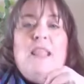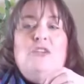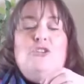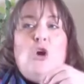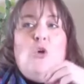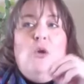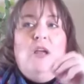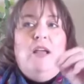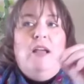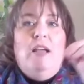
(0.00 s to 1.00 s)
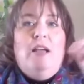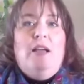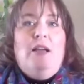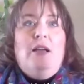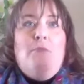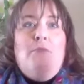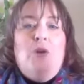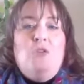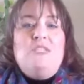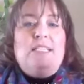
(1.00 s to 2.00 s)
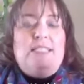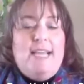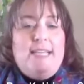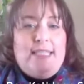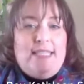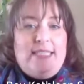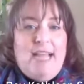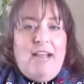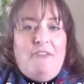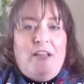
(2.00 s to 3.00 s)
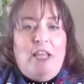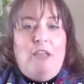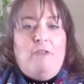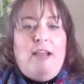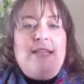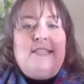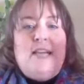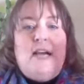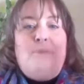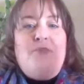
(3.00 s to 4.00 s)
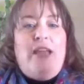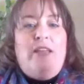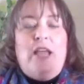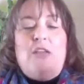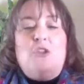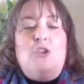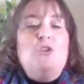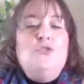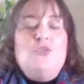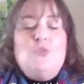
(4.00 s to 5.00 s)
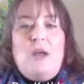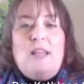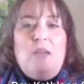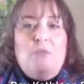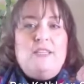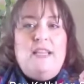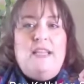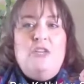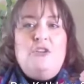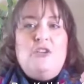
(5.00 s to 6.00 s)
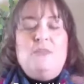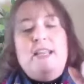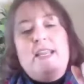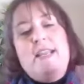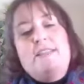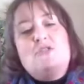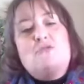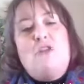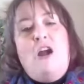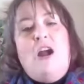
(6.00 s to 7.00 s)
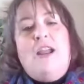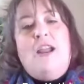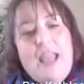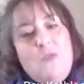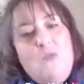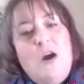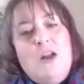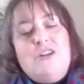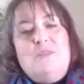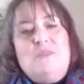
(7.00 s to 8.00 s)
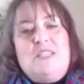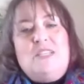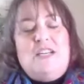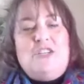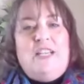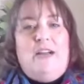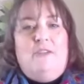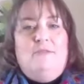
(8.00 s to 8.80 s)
So Moses takes the staff that he raised up and used while he was in Egypt, and he hits a rock, and water comes gushing out.